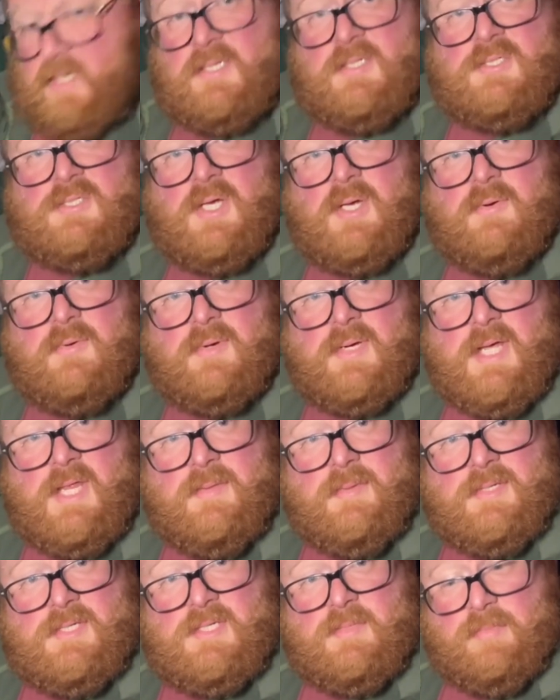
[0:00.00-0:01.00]
So get
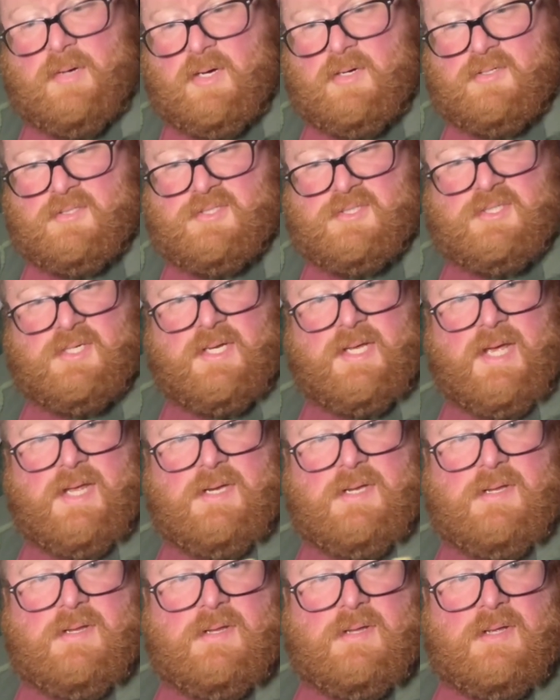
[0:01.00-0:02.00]
them into the box
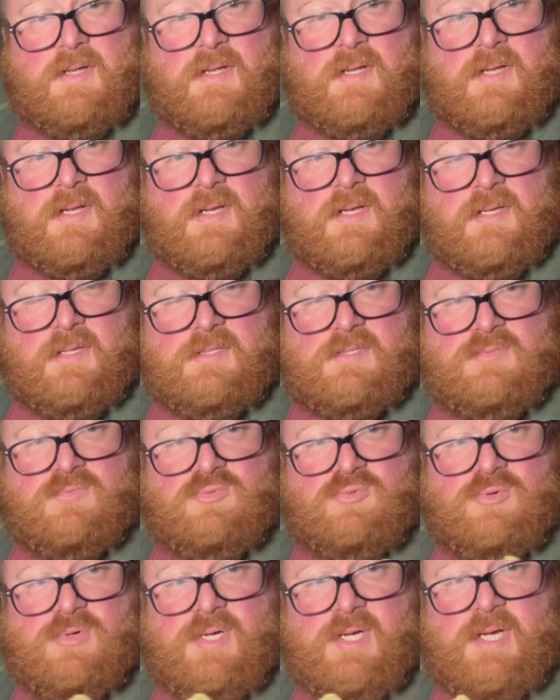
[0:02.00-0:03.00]
again. Some
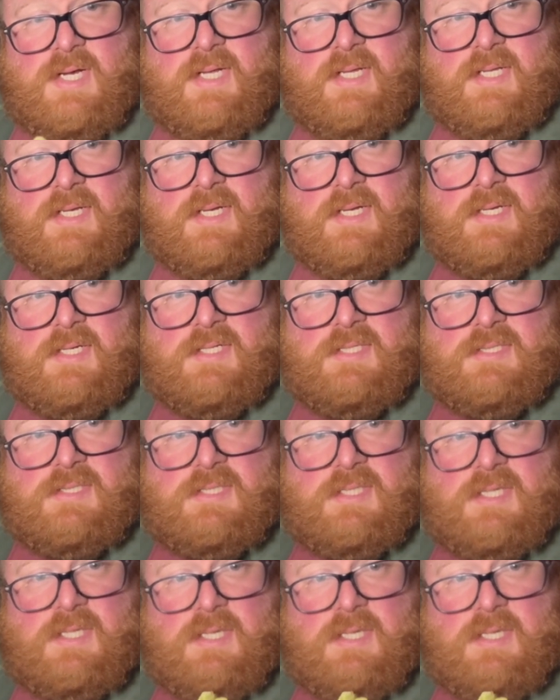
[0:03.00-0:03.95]
really nice